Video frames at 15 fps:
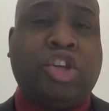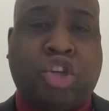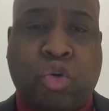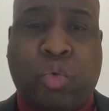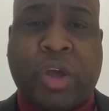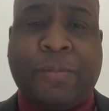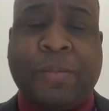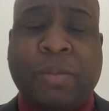
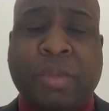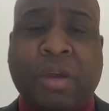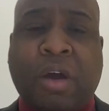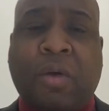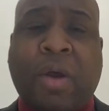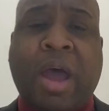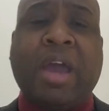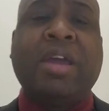do it.
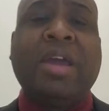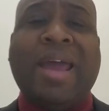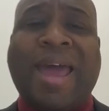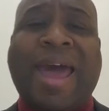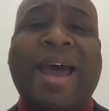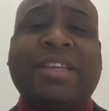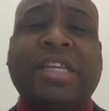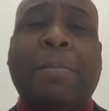All right,
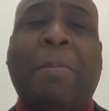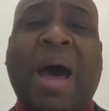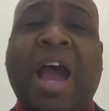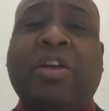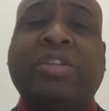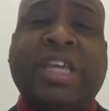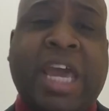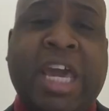as a
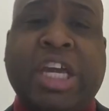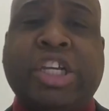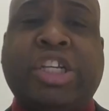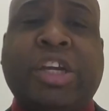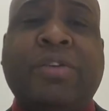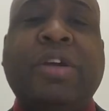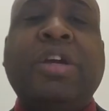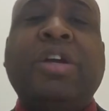buyer's
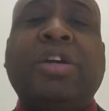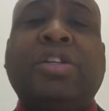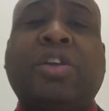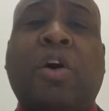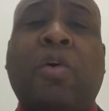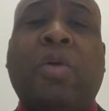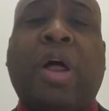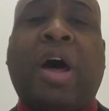agent.
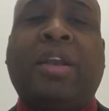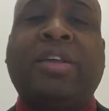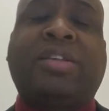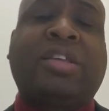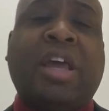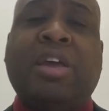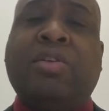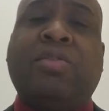So
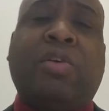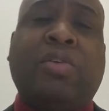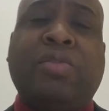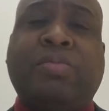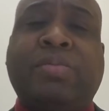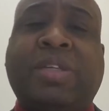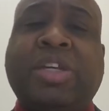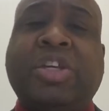let's say
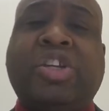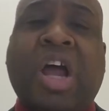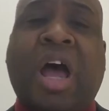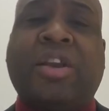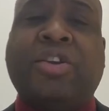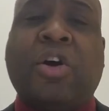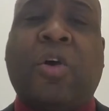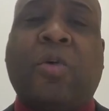you see
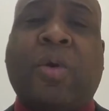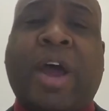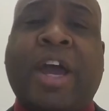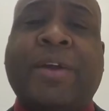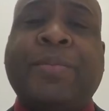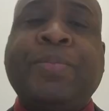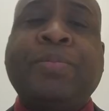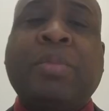John Doe,
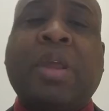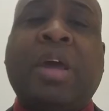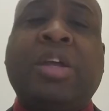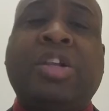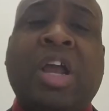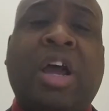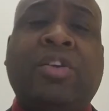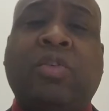right? And
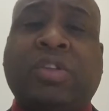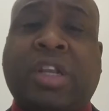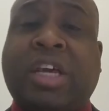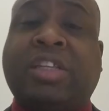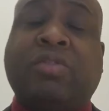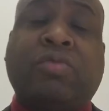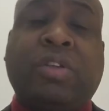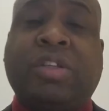John Doe's a
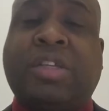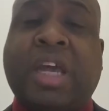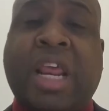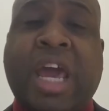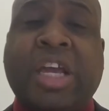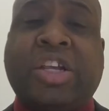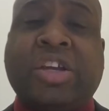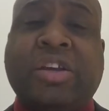licensed real estate
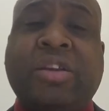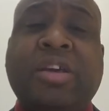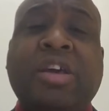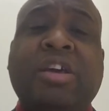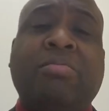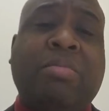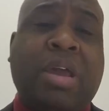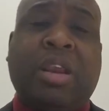agent,
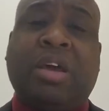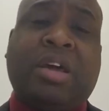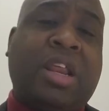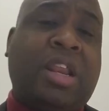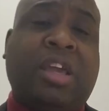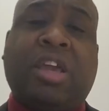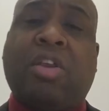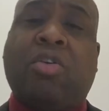being in
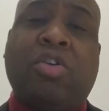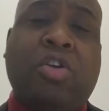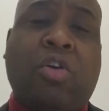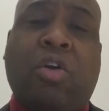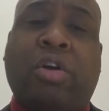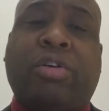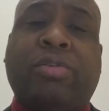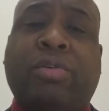Connecticut or New
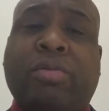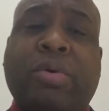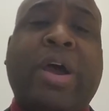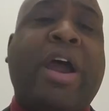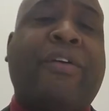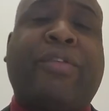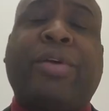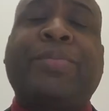York or
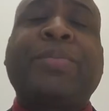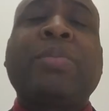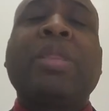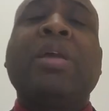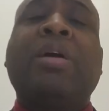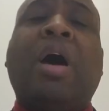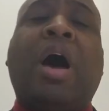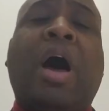wherever.
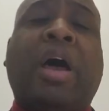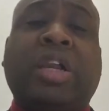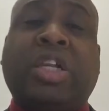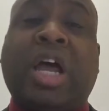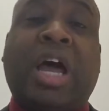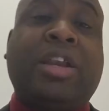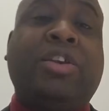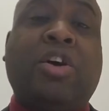If
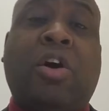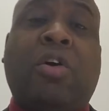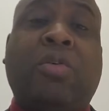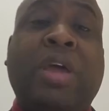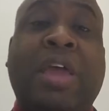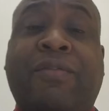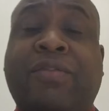John Doe